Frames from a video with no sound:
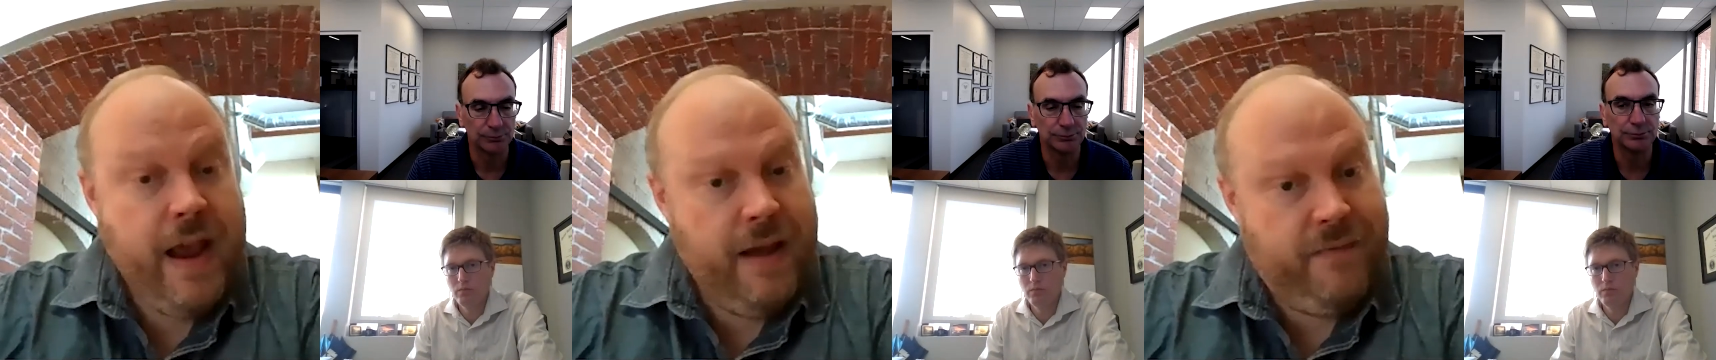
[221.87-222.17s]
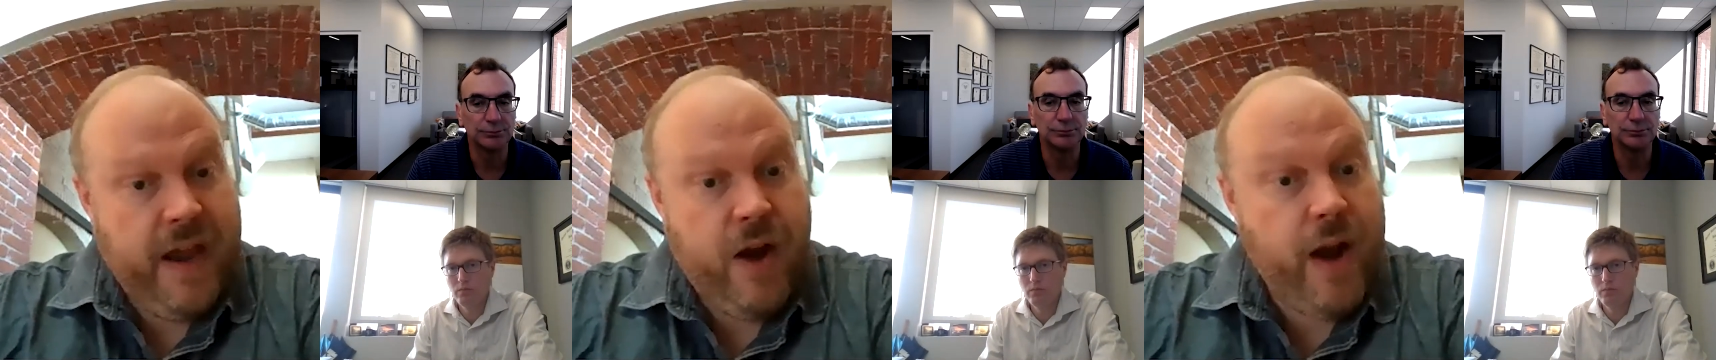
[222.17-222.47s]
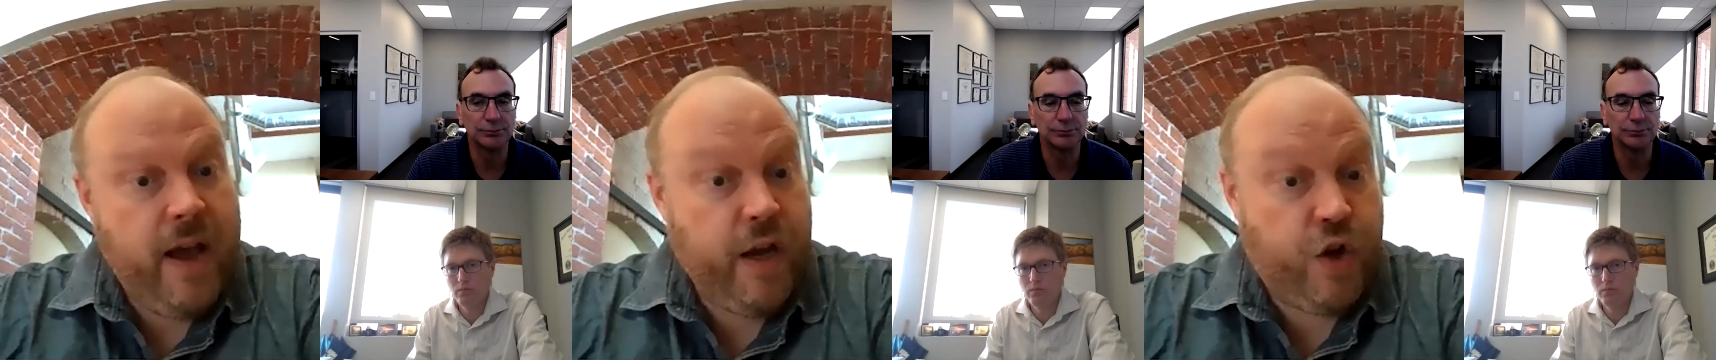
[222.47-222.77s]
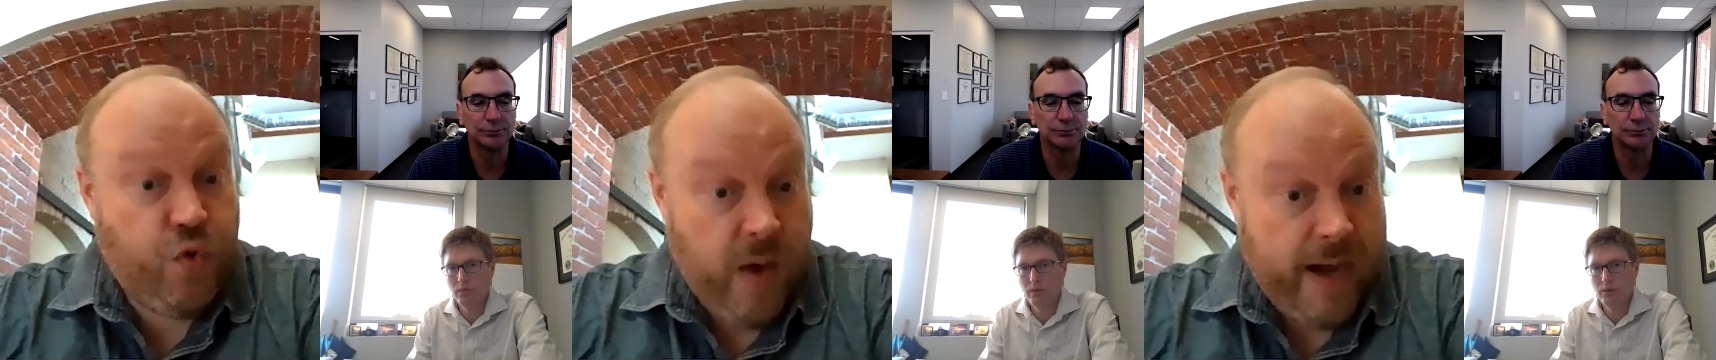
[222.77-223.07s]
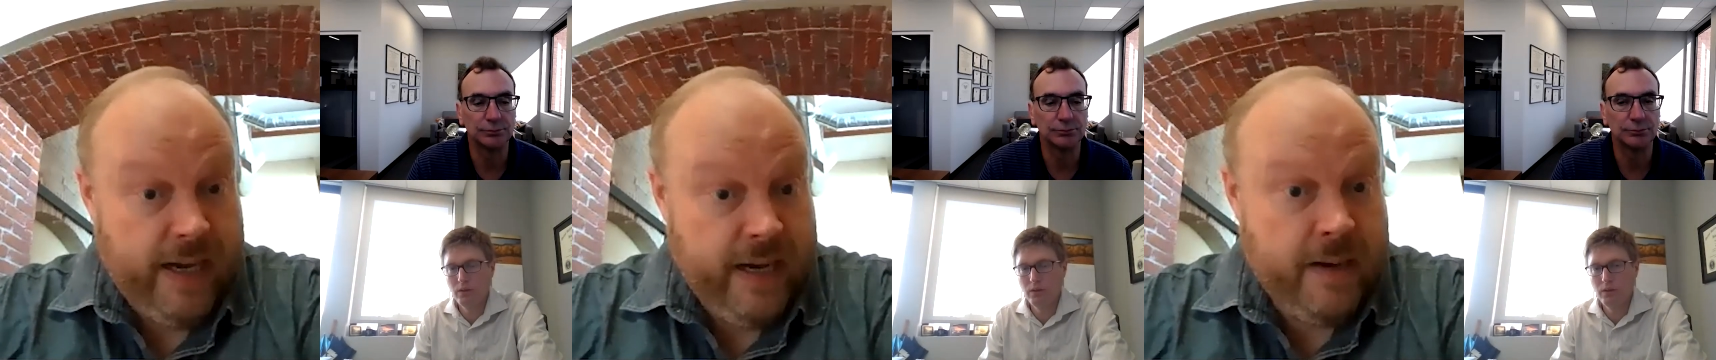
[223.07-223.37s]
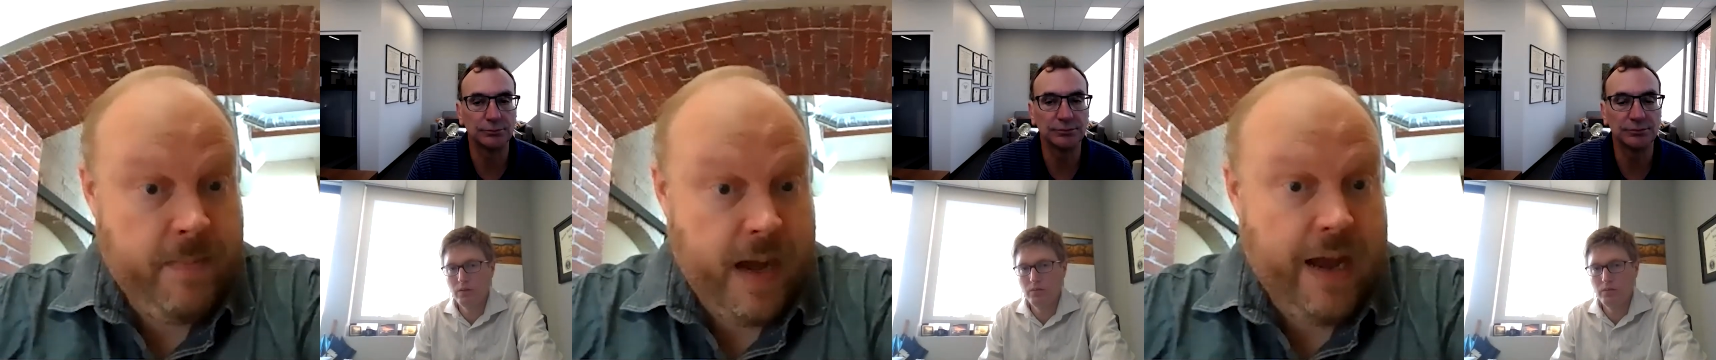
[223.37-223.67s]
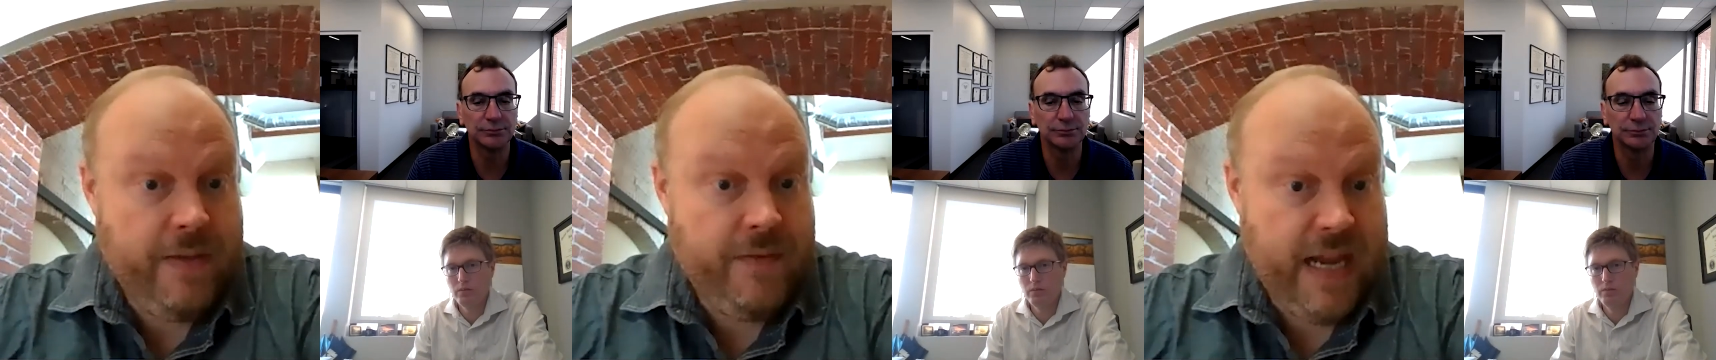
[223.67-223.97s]
Speaker 1: if they are not accredited
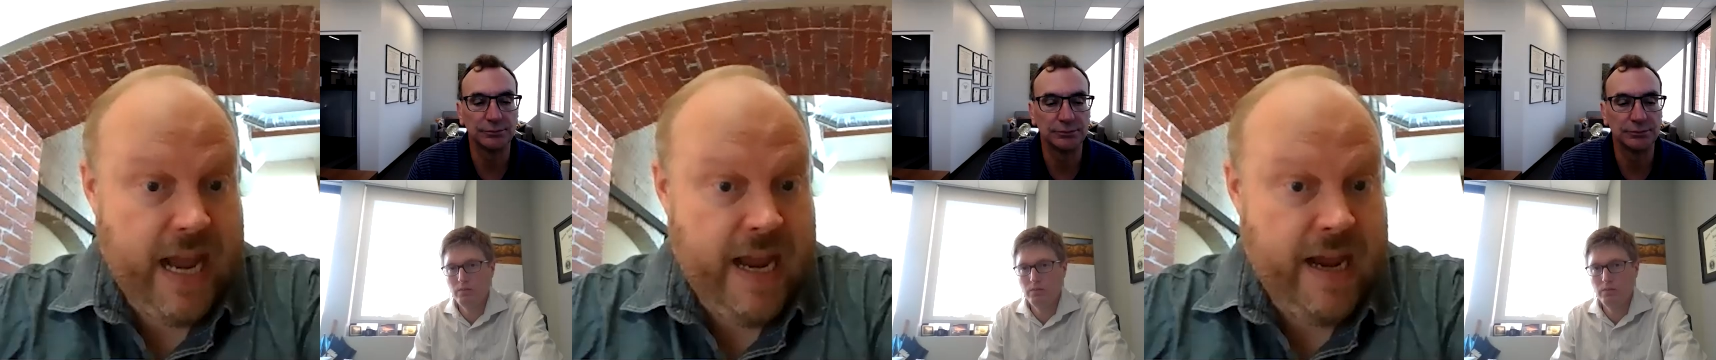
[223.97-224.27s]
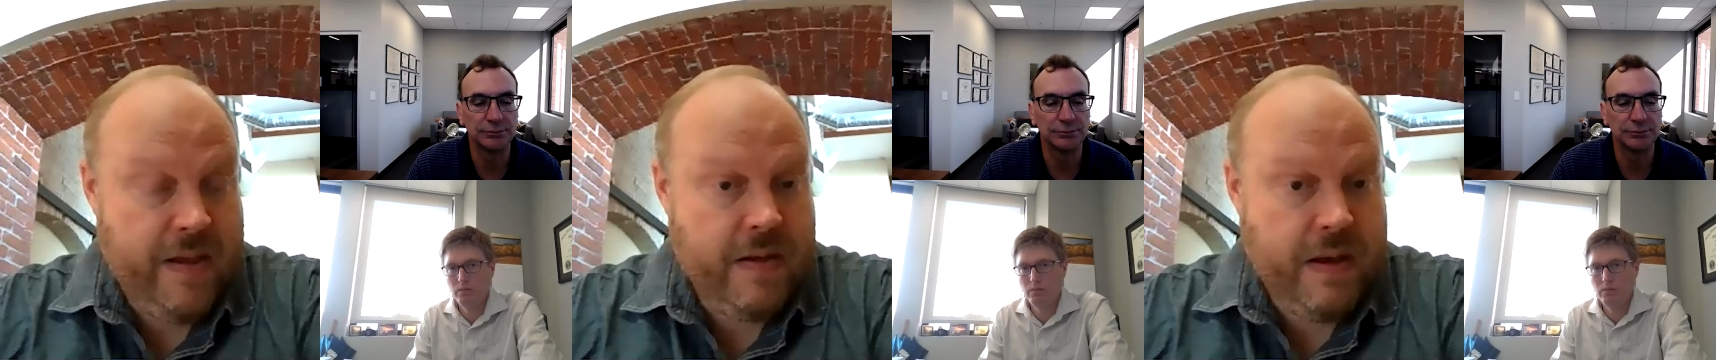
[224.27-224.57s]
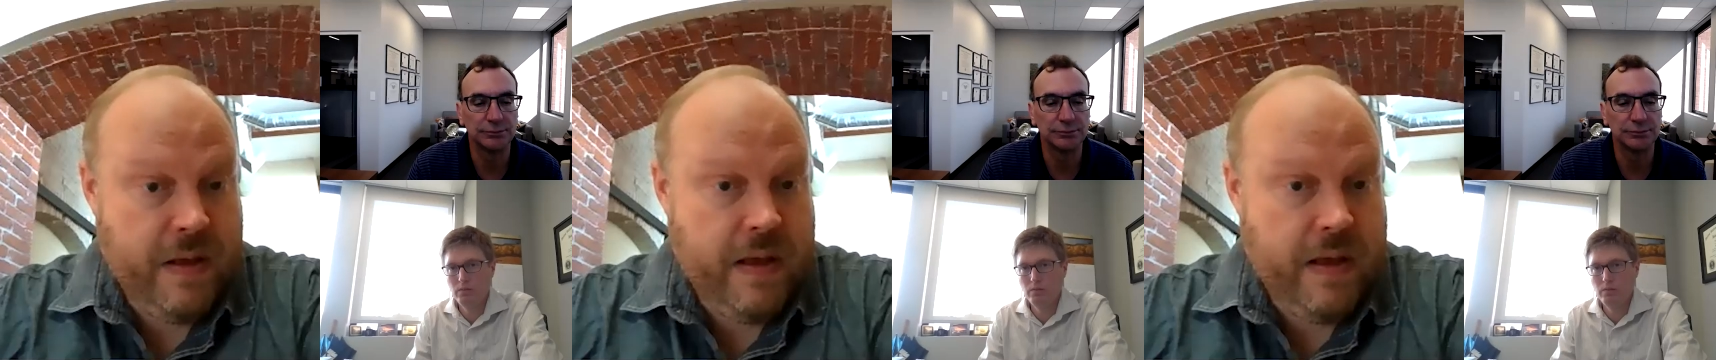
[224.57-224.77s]
by the VA,